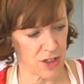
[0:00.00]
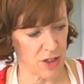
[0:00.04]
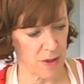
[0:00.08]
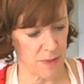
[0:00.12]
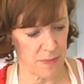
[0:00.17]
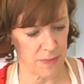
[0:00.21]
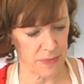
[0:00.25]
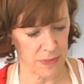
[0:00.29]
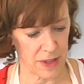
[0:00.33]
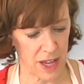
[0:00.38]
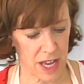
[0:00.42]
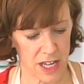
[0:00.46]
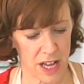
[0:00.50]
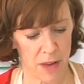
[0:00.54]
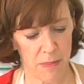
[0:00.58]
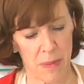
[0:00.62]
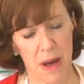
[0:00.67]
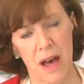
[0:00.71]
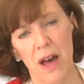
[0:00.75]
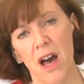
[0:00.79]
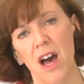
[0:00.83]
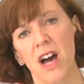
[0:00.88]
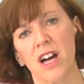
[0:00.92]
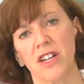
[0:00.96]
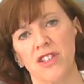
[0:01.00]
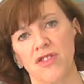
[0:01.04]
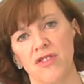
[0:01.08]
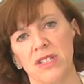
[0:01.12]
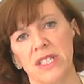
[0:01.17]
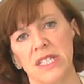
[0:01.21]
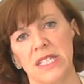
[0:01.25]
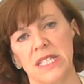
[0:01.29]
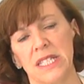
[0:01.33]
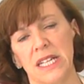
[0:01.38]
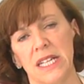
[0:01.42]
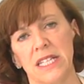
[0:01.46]
them at about
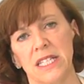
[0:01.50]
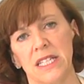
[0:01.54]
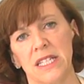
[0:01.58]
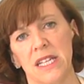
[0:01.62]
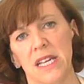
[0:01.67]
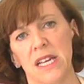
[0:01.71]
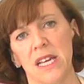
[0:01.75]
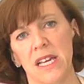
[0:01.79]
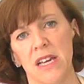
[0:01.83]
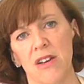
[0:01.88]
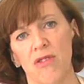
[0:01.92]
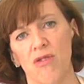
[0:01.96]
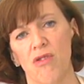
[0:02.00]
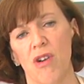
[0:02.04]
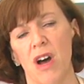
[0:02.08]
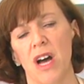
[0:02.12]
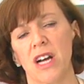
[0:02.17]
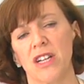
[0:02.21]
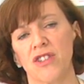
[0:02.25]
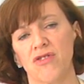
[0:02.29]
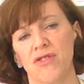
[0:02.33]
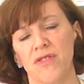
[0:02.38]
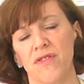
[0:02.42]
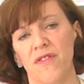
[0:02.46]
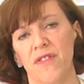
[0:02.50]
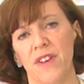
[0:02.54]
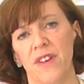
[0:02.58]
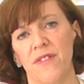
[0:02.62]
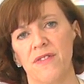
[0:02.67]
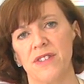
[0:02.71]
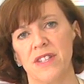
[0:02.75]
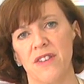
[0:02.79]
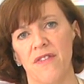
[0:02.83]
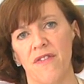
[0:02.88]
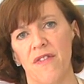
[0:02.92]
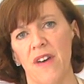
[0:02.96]
160 or
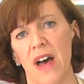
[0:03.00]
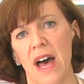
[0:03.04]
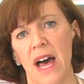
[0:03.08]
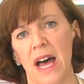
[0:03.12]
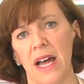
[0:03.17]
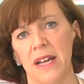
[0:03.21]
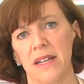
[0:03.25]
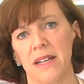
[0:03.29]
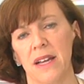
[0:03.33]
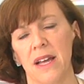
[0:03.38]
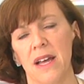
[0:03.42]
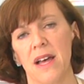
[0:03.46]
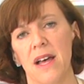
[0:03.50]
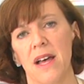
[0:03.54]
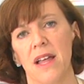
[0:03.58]
150 fan,